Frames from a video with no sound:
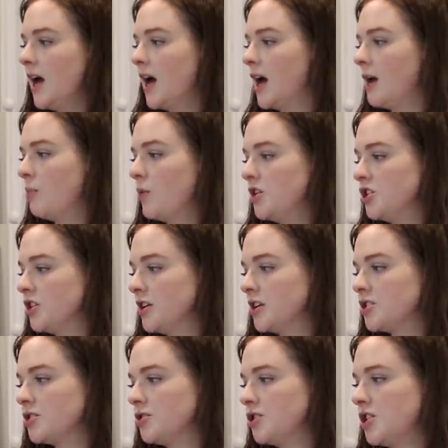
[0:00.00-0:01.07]
um, when you're in
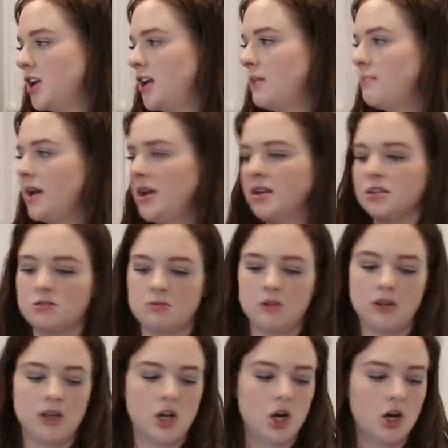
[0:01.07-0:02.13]
excruciating pain is
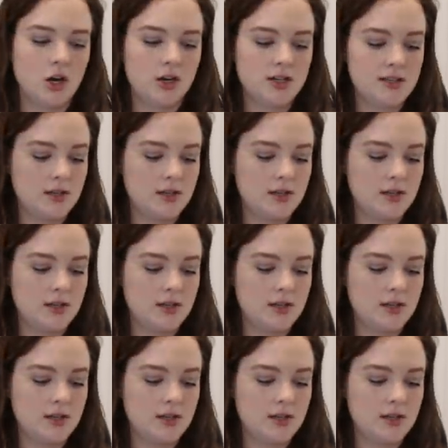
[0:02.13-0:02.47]
really hard.